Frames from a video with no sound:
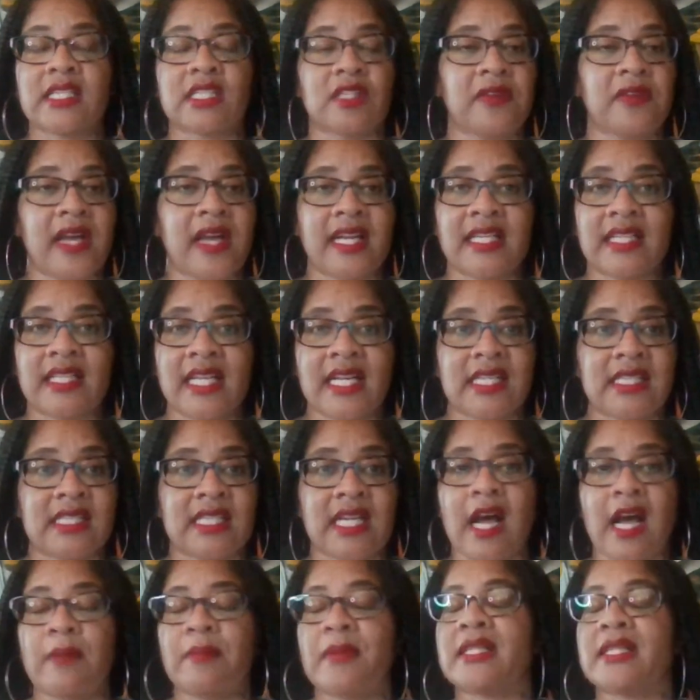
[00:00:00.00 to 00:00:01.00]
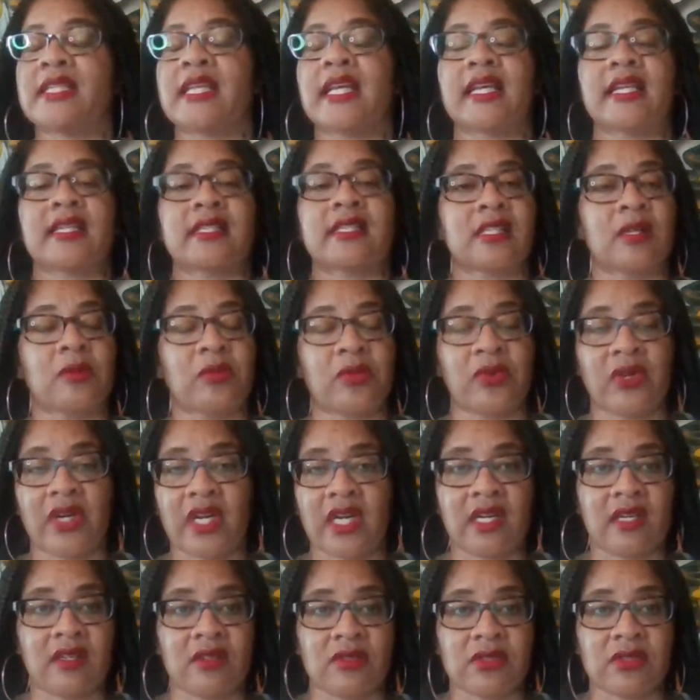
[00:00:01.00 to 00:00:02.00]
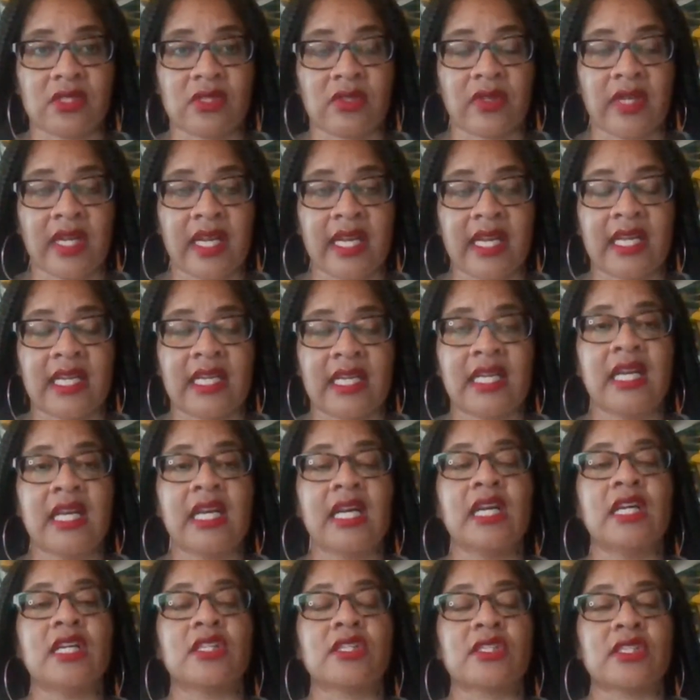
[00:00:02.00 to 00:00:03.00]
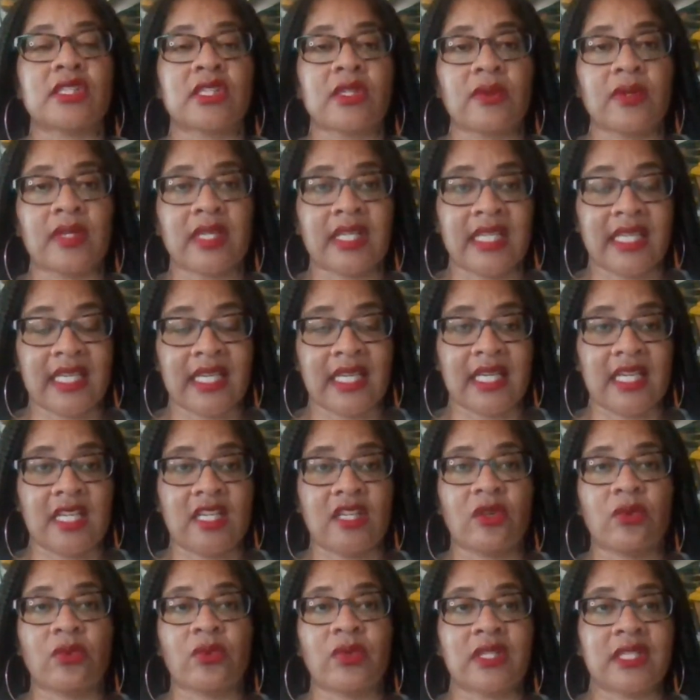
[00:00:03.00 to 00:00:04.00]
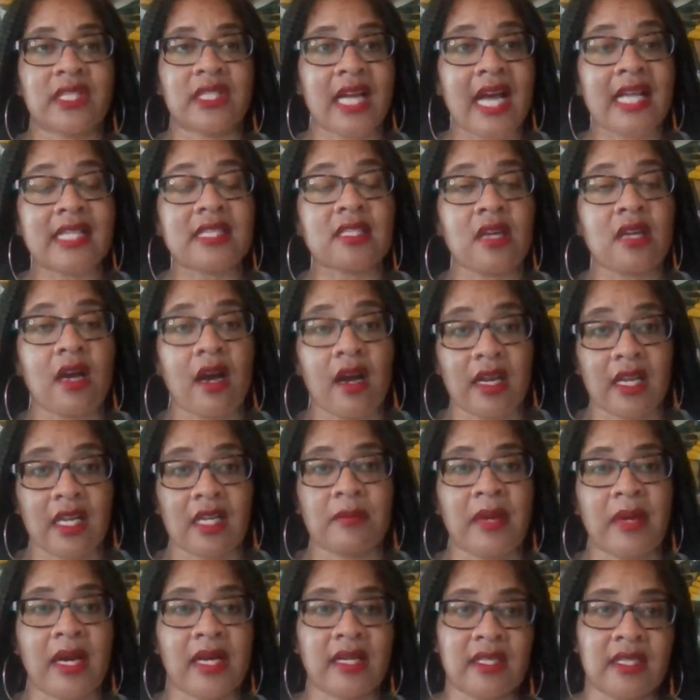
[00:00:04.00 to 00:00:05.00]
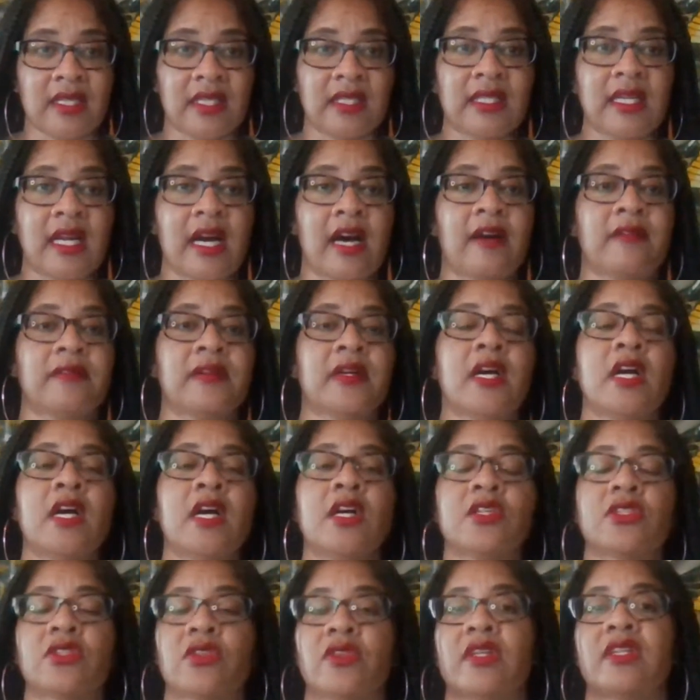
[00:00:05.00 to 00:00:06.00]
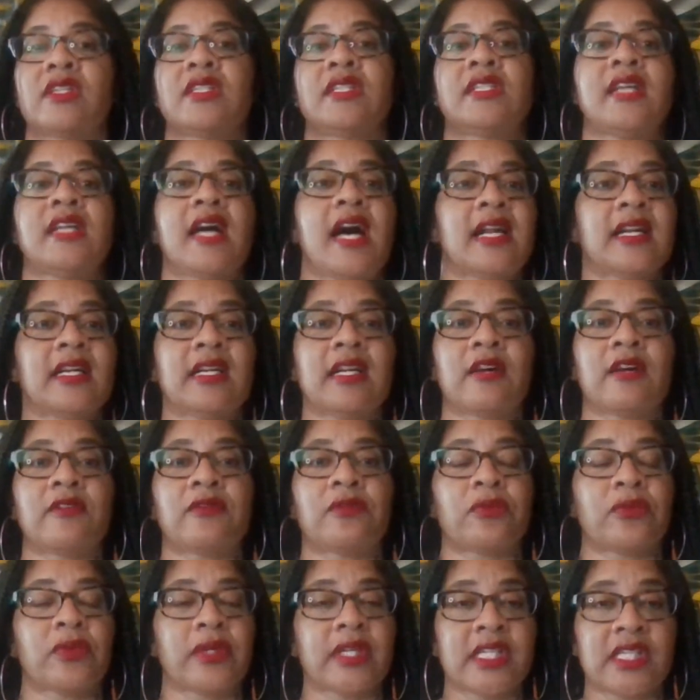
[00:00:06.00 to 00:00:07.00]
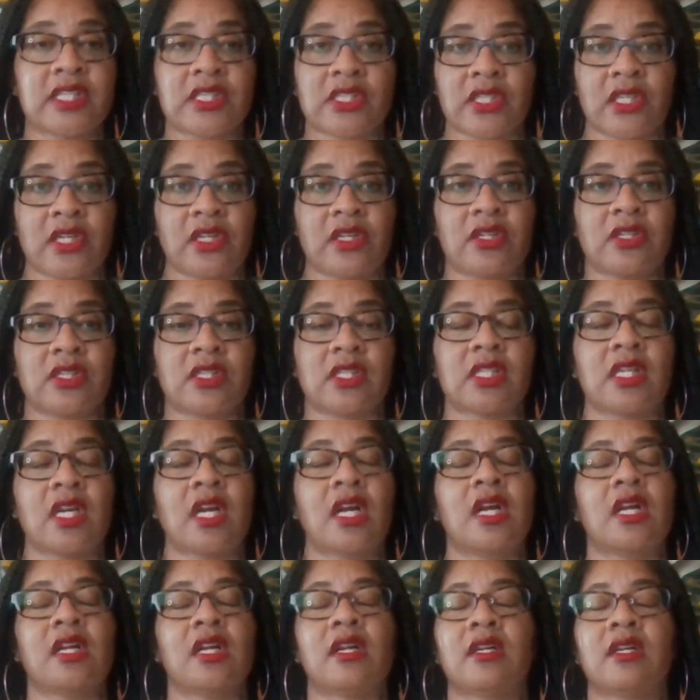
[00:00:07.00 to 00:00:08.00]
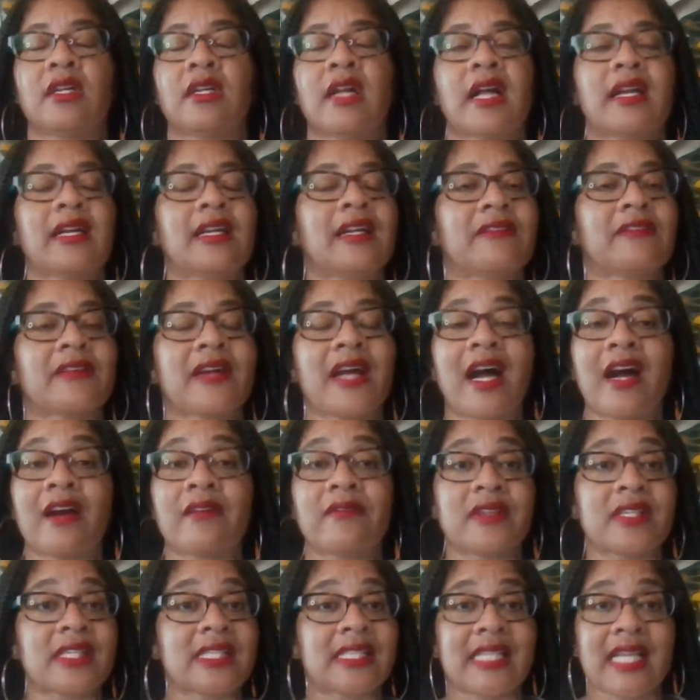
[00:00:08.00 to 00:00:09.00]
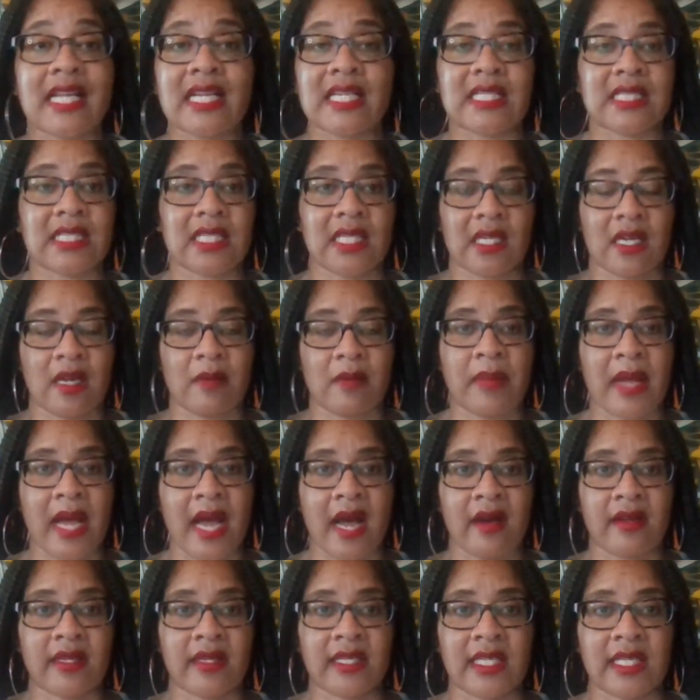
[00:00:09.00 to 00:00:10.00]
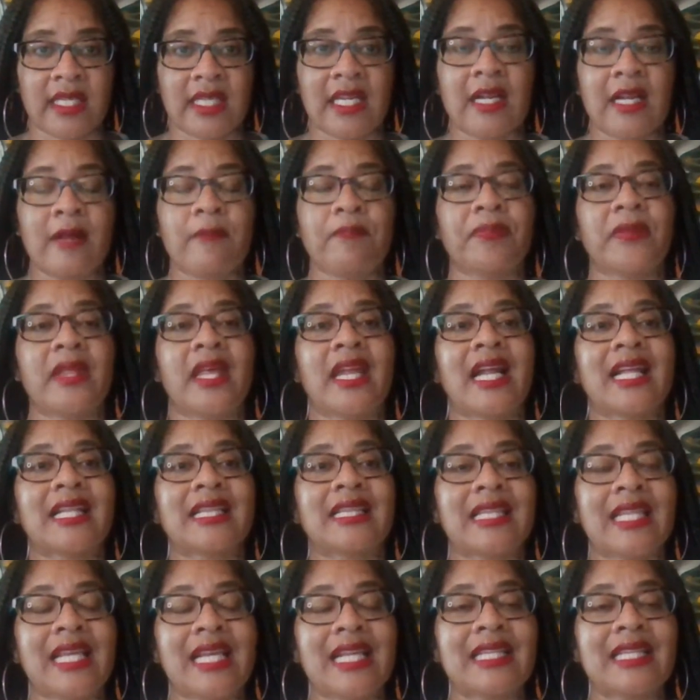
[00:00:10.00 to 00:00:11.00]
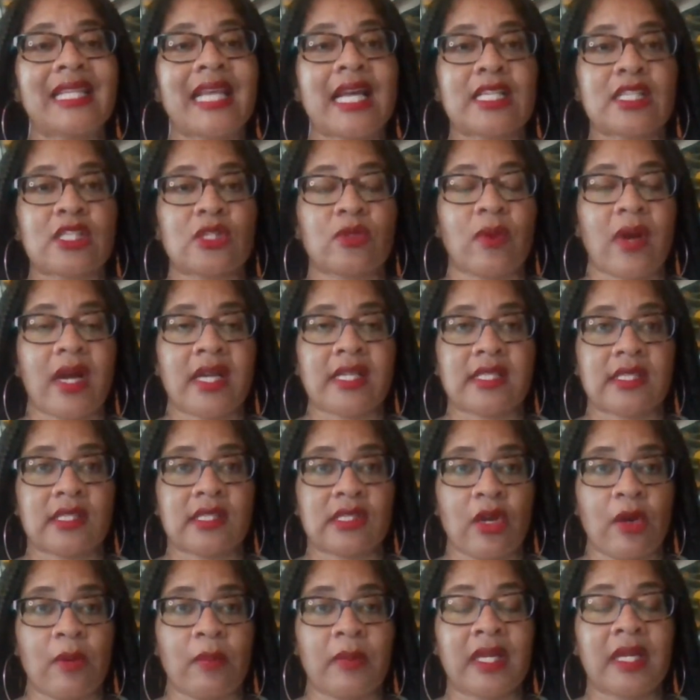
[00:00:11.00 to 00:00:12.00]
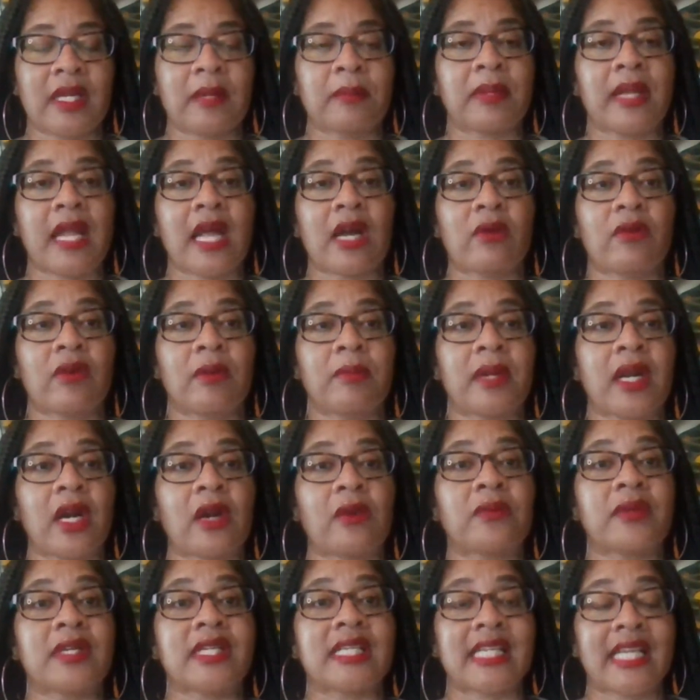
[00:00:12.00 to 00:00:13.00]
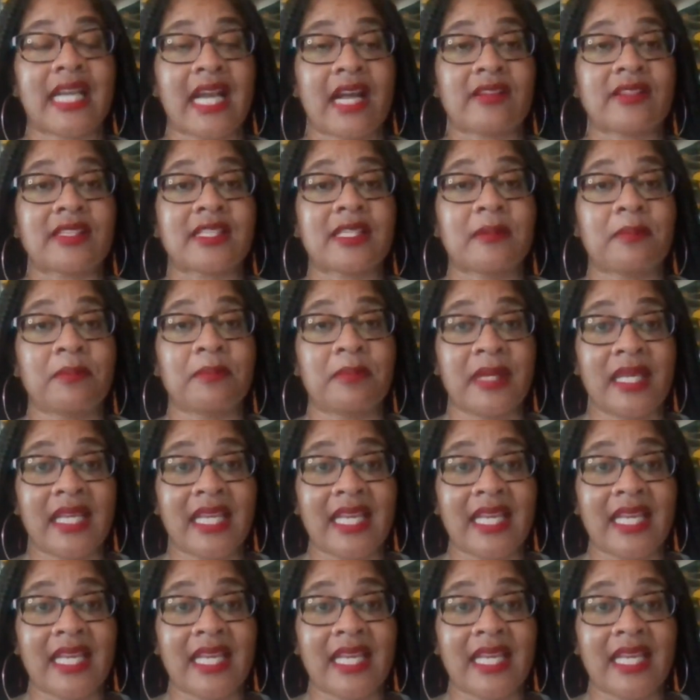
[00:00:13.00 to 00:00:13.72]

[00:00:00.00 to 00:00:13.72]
you've had at that job and take it somewhere else, okay? So again, we're not talking about it enough. So there's not enough research, not enough conversation about it. And I think that's why so many Black women are reaching out to me